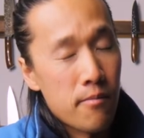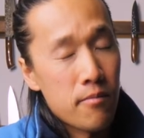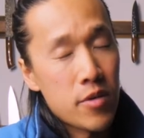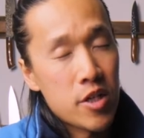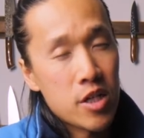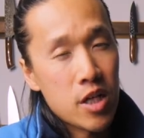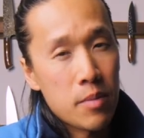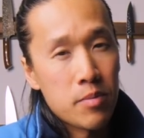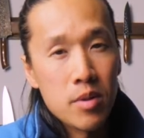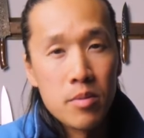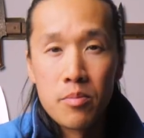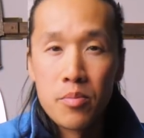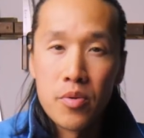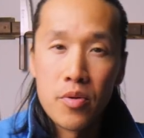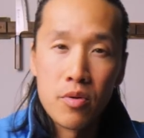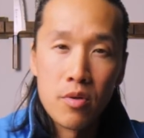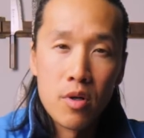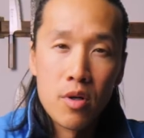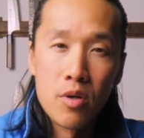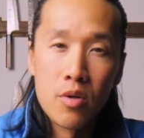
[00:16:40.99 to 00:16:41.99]
Shapton
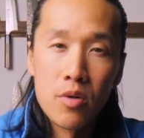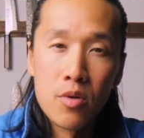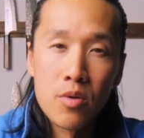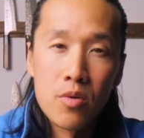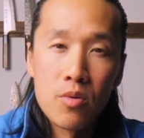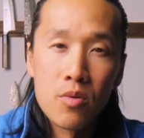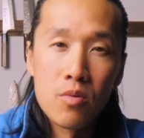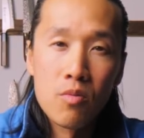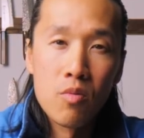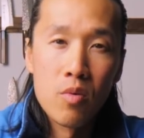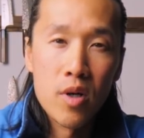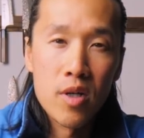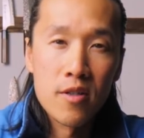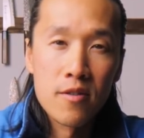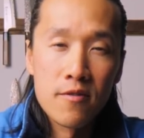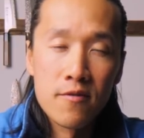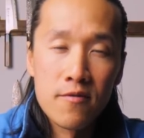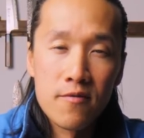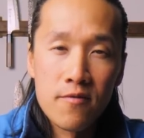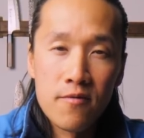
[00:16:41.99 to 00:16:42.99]
Pro
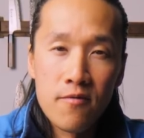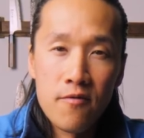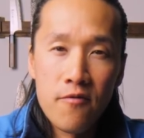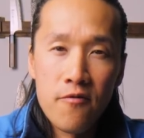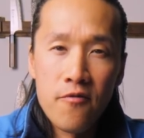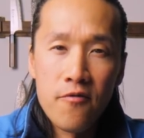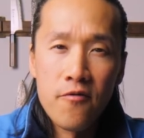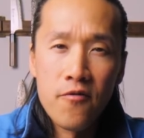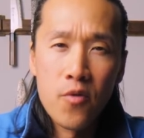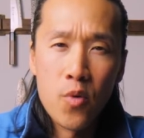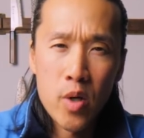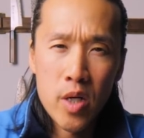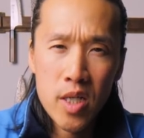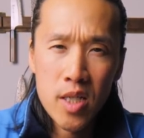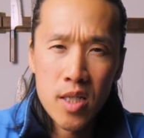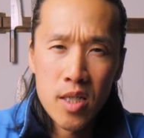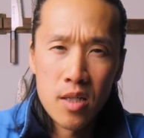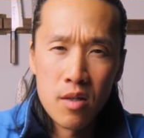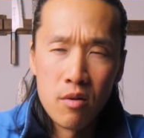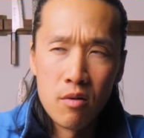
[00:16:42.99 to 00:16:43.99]

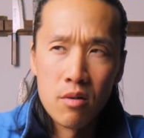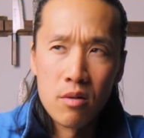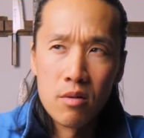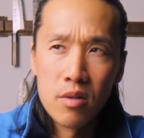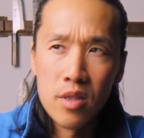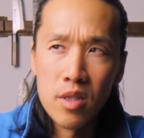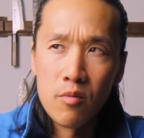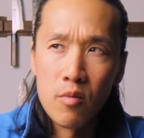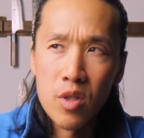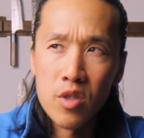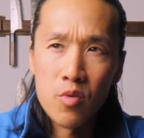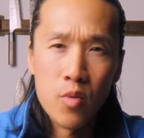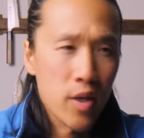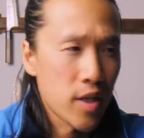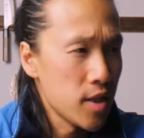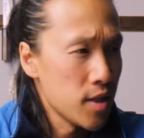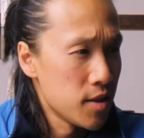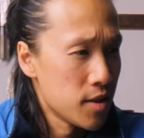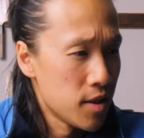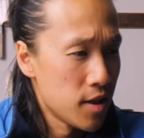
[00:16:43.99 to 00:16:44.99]
140, or is it
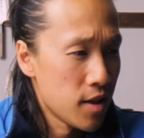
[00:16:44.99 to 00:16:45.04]
120?